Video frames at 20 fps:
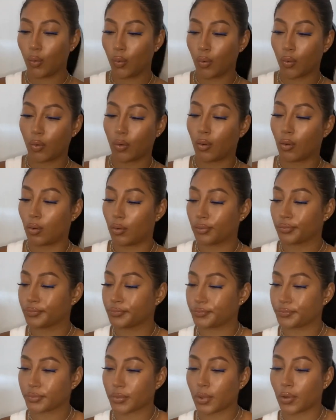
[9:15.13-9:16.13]
Cool.
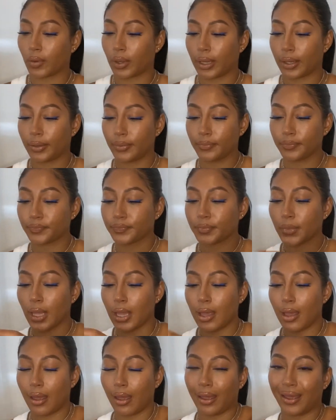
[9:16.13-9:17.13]
Okay.
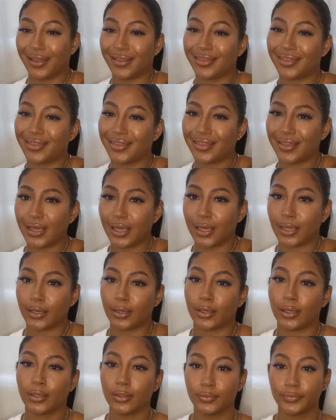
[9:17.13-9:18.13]
And
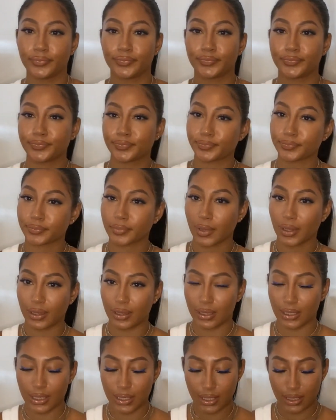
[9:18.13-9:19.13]
then
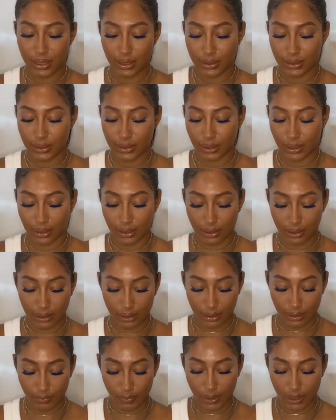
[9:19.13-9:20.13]
these
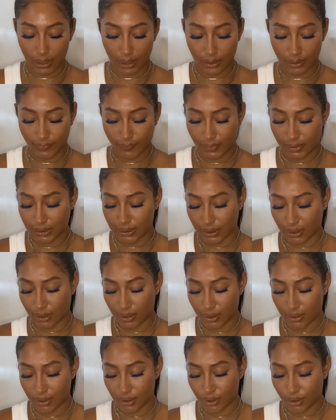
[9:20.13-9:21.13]
I'm kind of
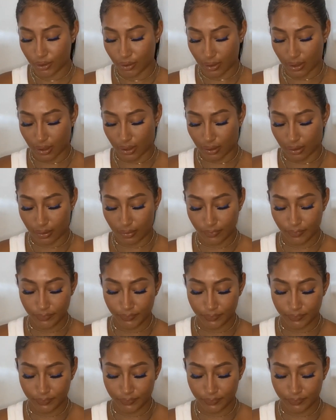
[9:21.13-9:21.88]
excited to try.